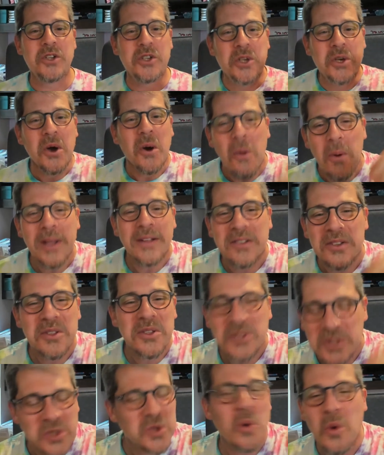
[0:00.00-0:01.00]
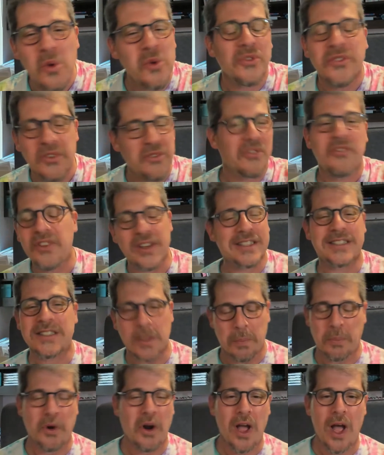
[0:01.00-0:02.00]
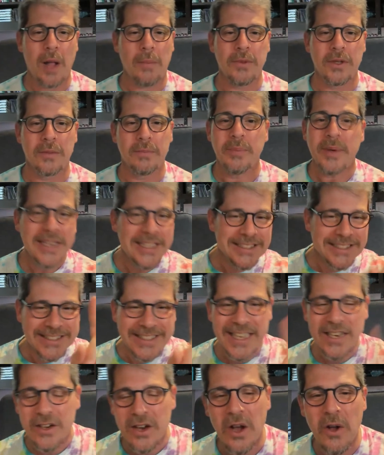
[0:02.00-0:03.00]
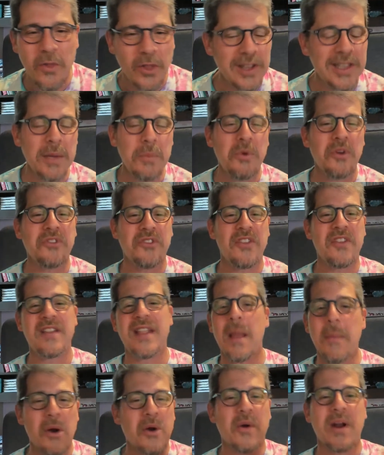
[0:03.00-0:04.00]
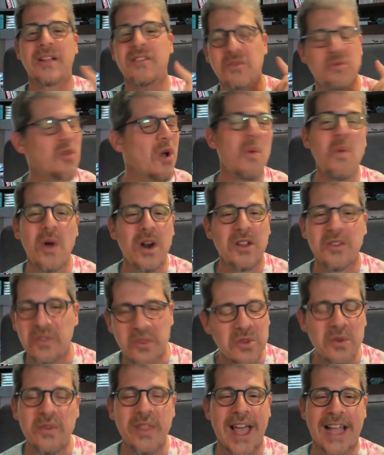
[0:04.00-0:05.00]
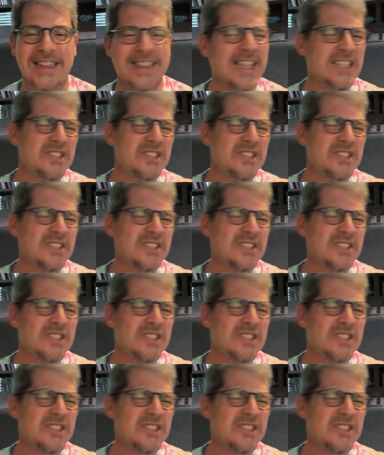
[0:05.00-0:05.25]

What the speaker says: Go into the schools and fix the problem. But instead, no, the liberals and the Democrats don't want to do that.